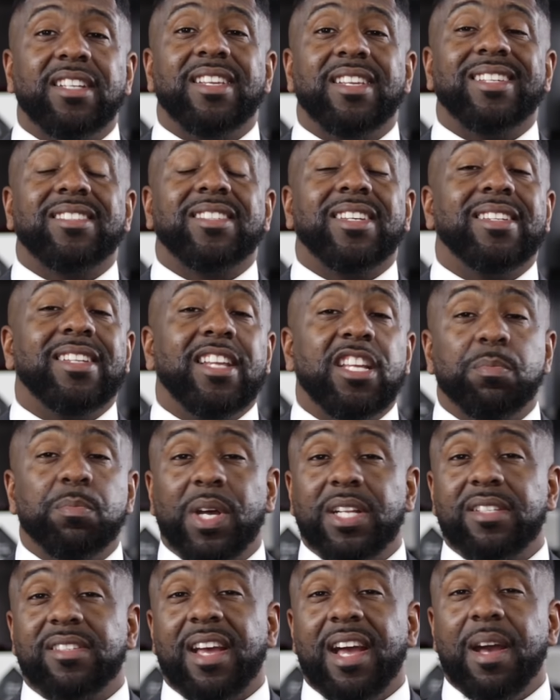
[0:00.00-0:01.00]
that's it. That's my
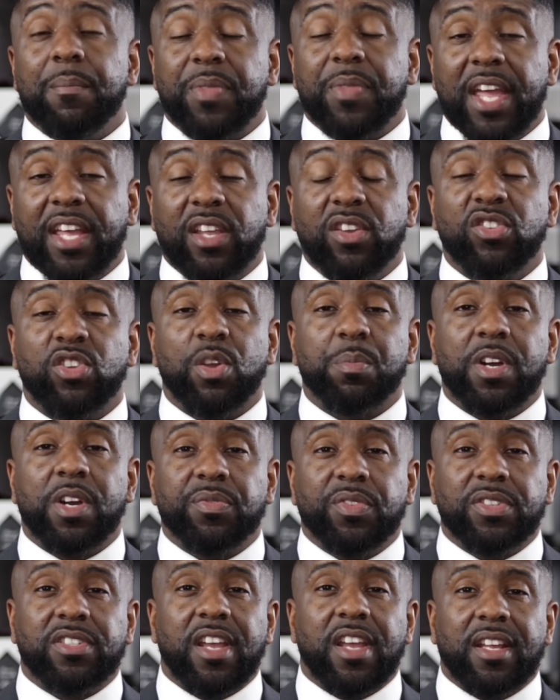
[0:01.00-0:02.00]
time. Thank you so much
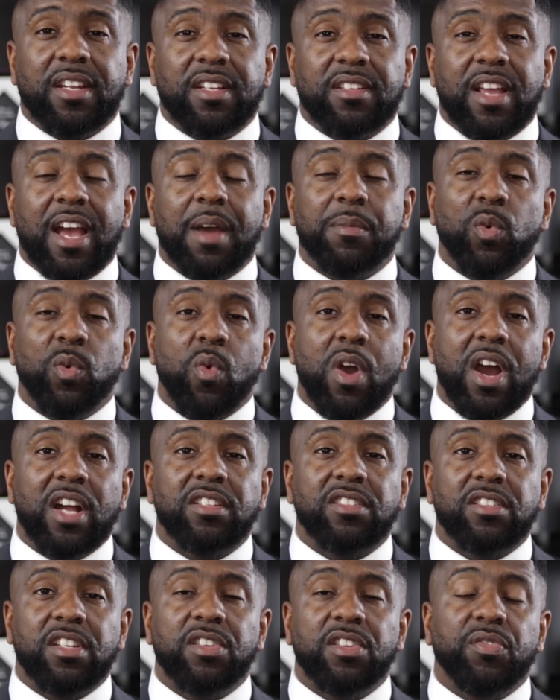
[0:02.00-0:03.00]
for taking the time to
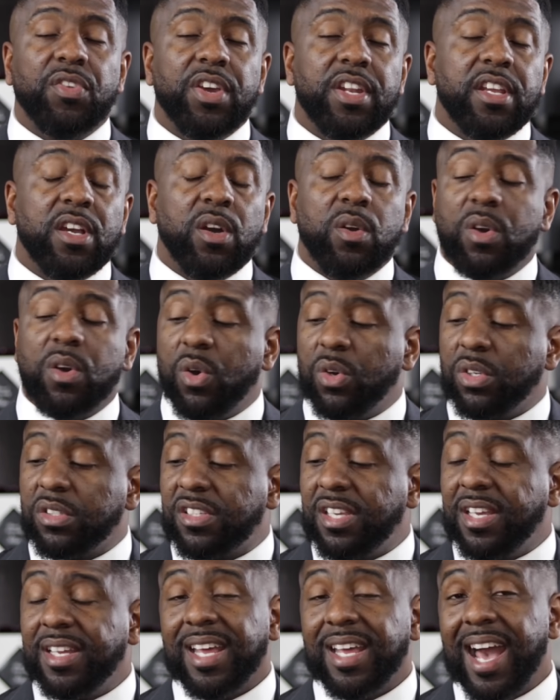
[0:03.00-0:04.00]
watch this video on
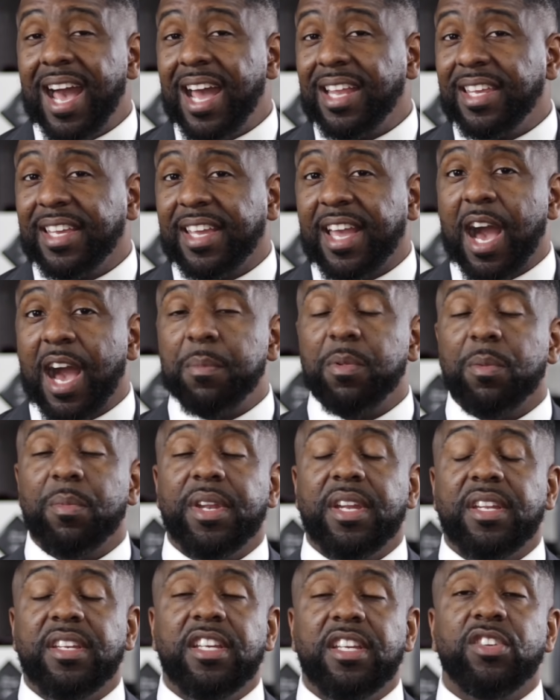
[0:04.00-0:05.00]
10 highly
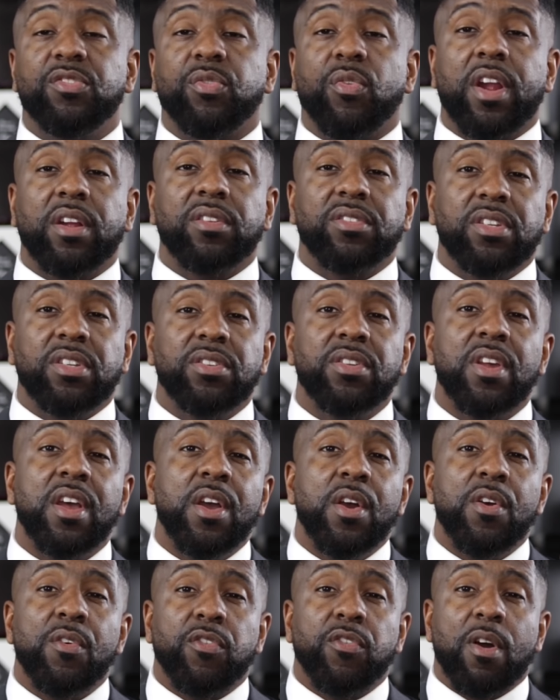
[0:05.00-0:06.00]
complimented niche fragrances
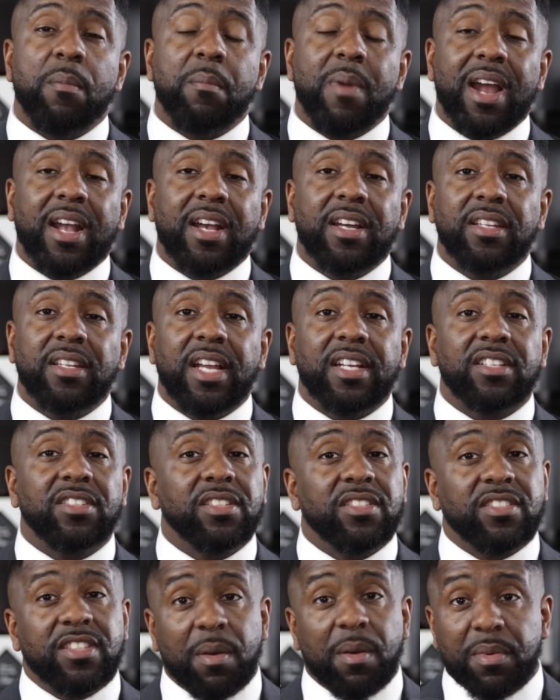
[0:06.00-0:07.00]
from my collection.
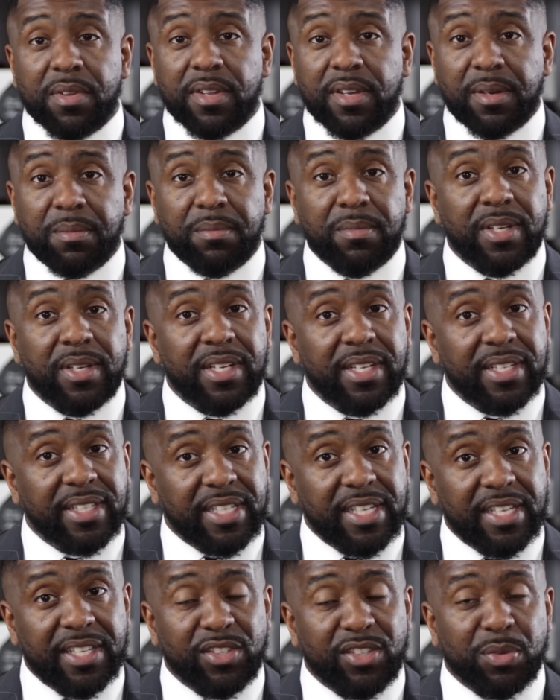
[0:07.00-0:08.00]
Some of them
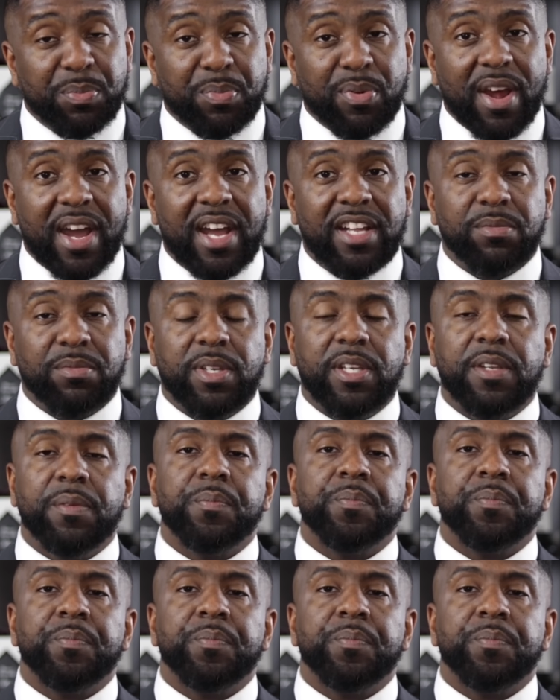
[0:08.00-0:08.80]
did surprise me.